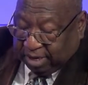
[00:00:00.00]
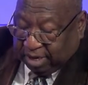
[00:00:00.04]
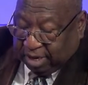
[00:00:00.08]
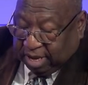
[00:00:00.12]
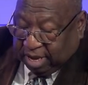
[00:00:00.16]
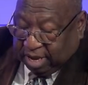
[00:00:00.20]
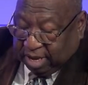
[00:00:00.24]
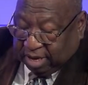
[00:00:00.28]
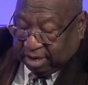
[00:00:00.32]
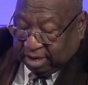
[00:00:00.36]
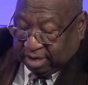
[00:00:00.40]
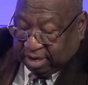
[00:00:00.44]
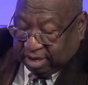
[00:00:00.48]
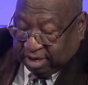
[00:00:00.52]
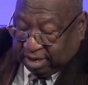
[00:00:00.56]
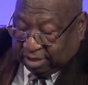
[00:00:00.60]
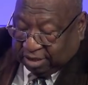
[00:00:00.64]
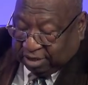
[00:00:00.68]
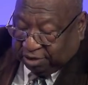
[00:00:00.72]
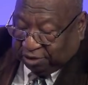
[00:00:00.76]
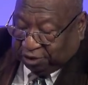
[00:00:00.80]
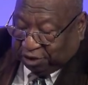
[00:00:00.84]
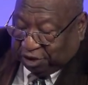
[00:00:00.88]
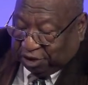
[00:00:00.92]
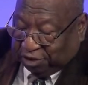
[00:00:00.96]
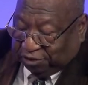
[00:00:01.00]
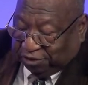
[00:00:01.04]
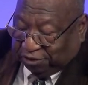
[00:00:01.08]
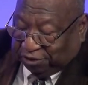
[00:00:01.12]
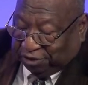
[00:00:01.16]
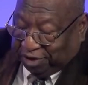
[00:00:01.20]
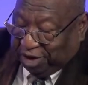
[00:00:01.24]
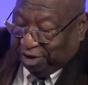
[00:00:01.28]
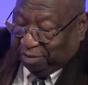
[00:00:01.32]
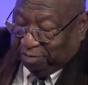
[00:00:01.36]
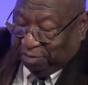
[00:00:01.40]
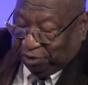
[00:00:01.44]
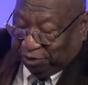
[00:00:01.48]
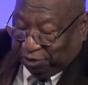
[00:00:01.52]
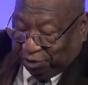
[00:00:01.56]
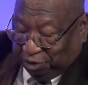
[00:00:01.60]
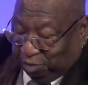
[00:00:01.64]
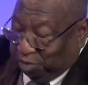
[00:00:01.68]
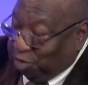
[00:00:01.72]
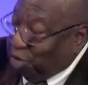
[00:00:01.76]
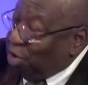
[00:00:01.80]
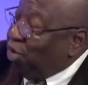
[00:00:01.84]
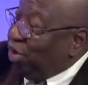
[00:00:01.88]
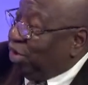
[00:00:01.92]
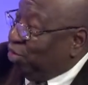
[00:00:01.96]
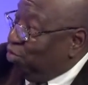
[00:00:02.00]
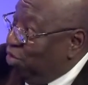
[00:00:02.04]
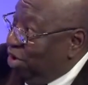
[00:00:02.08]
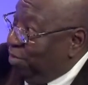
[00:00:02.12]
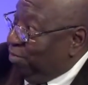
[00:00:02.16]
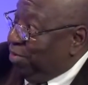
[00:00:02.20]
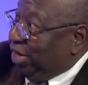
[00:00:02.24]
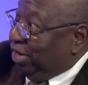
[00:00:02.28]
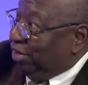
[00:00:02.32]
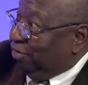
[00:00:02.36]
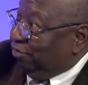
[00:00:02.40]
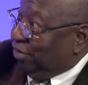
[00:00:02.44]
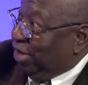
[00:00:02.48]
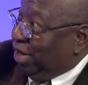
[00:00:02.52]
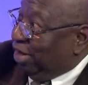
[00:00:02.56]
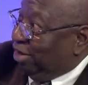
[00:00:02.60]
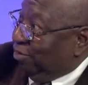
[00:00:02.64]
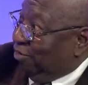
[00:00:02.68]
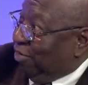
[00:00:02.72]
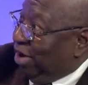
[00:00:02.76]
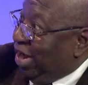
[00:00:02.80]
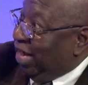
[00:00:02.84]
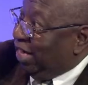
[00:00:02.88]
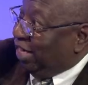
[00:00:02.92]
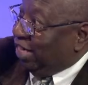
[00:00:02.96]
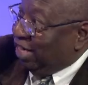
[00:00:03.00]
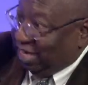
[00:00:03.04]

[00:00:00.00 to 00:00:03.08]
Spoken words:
And this year's theme is Heroic Women. Is that correct?